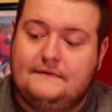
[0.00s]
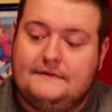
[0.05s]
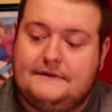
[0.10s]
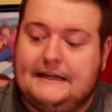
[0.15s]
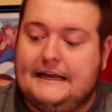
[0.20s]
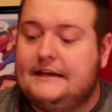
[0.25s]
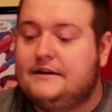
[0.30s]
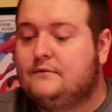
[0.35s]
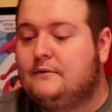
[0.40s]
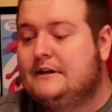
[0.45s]

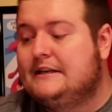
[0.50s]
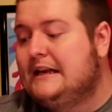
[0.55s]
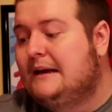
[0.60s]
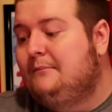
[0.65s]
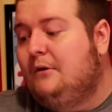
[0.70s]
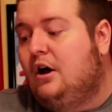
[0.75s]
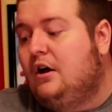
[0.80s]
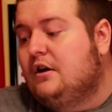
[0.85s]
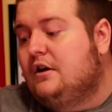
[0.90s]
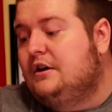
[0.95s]
These ones I'm
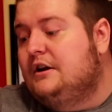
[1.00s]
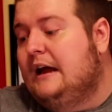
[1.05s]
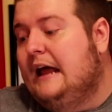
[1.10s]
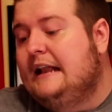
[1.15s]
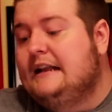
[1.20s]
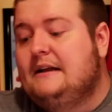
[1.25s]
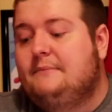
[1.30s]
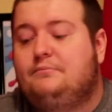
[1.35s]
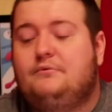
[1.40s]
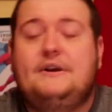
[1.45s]
all going to
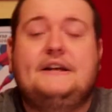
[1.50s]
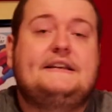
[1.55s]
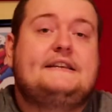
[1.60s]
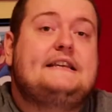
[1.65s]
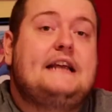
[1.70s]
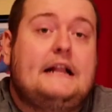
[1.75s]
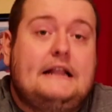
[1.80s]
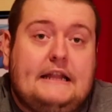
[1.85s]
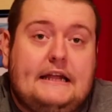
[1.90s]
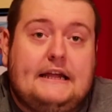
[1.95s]
end up
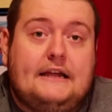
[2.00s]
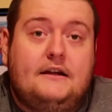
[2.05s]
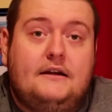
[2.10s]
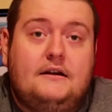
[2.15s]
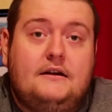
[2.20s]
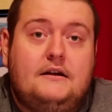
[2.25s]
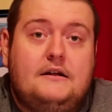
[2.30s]
reselling,